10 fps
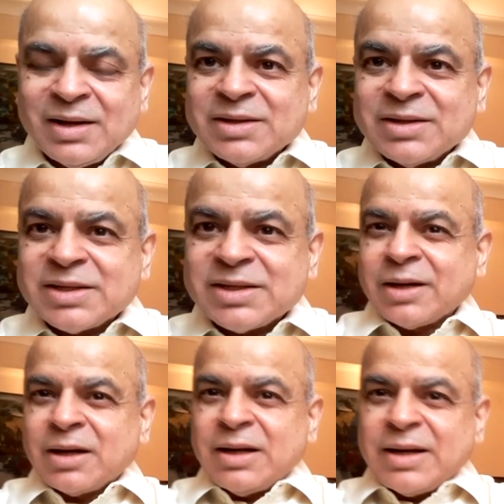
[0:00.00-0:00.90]
See,
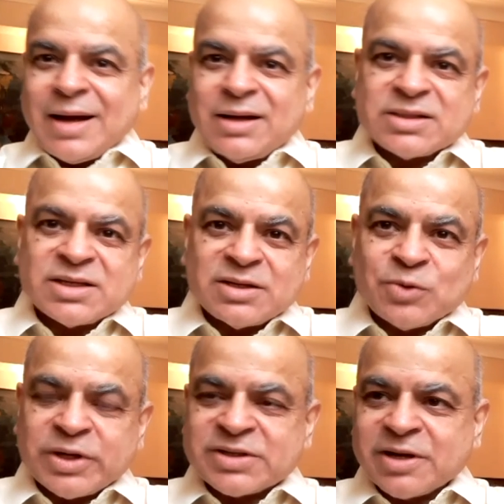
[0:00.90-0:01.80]
technical analysis,
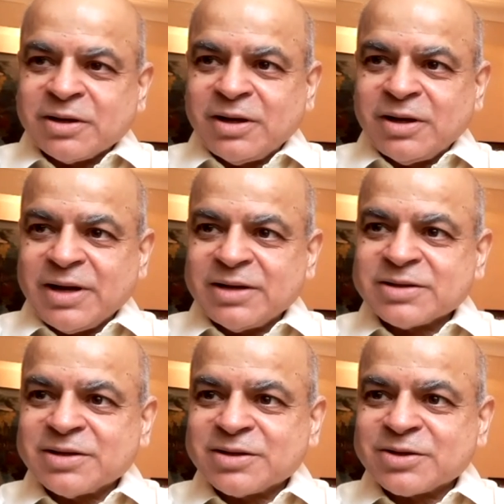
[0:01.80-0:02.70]
what is technical
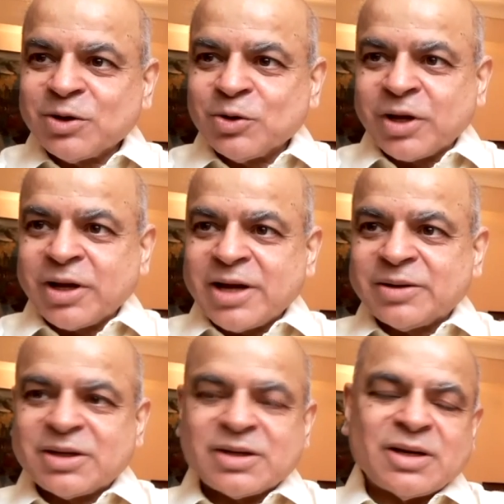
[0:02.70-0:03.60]
analysis? We're looking at
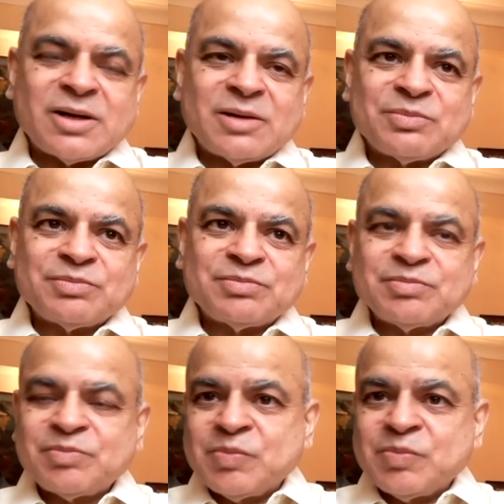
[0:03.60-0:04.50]

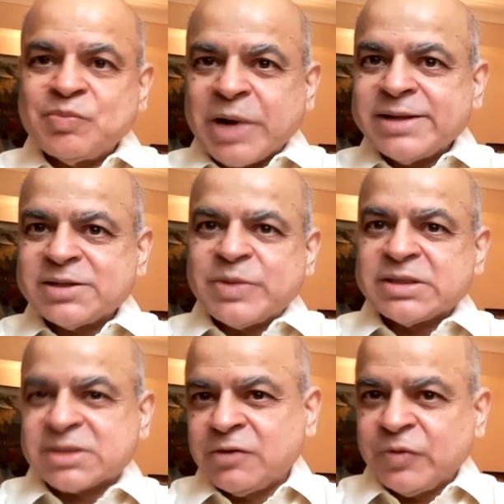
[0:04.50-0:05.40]

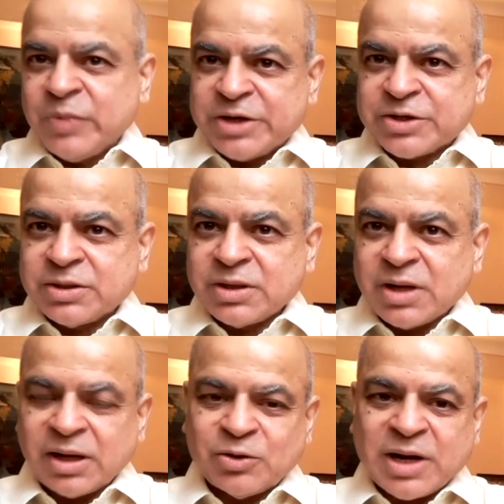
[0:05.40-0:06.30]
price-based information,
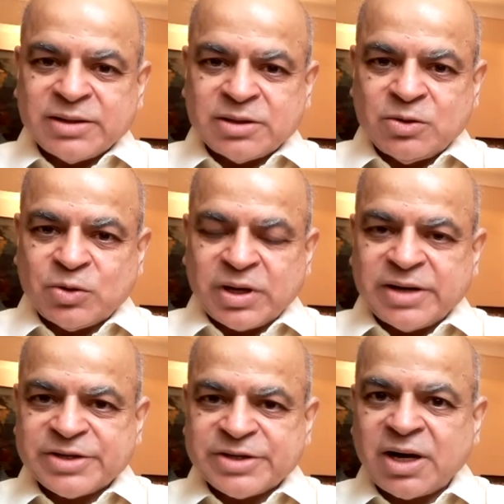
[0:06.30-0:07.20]
and you're either looking at
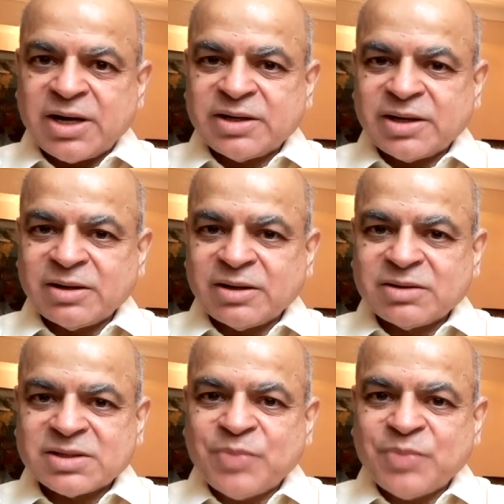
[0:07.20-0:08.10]
a chart and
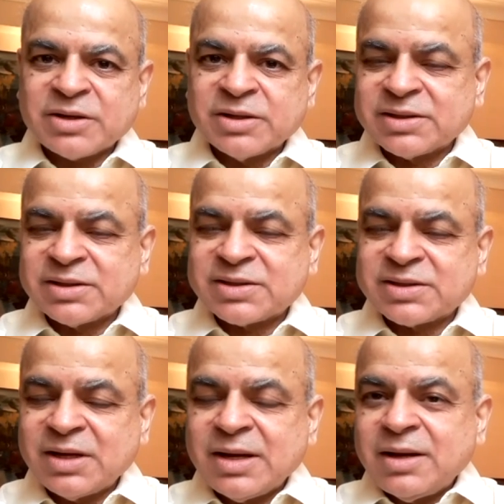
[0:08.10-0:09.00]
some patterns,
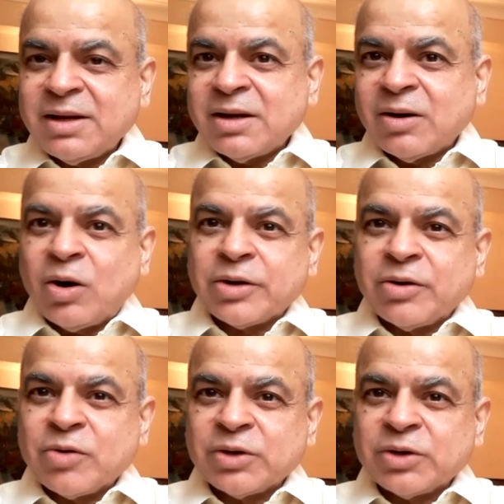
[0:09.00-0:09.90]
or
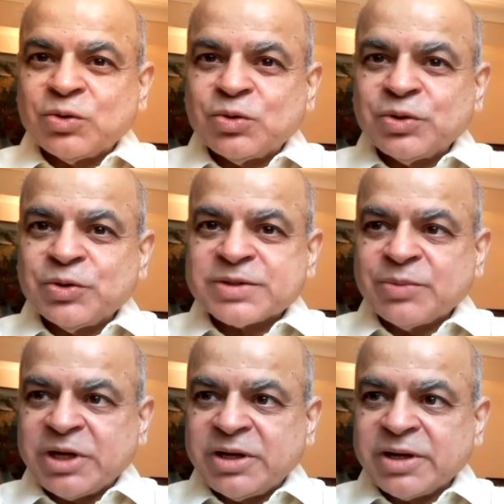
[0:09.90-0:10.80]
you're going to use some
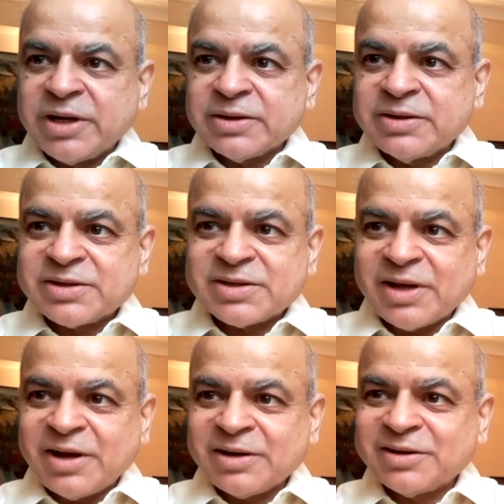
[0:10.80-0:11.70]
indicators
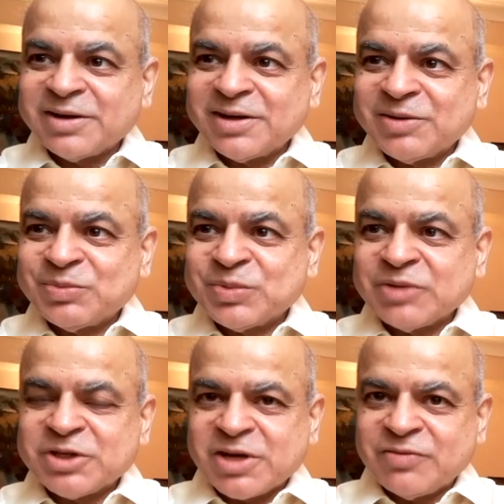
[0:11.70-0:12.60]
and
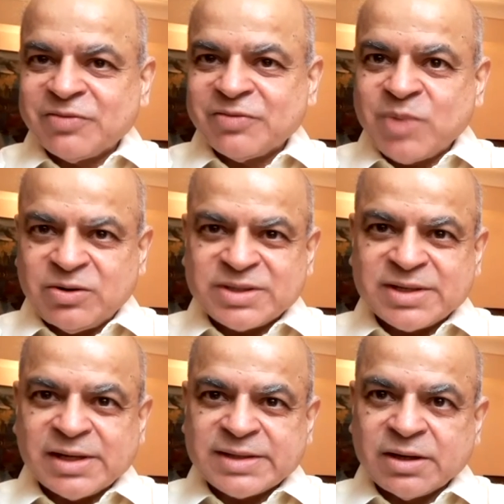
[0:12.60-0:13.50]
which give you a buy or
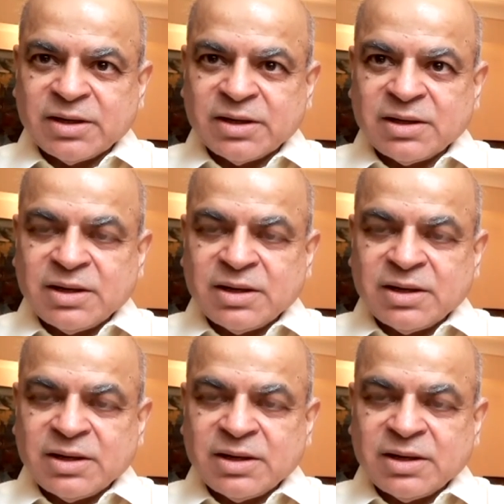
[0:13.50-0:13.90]
sell signal.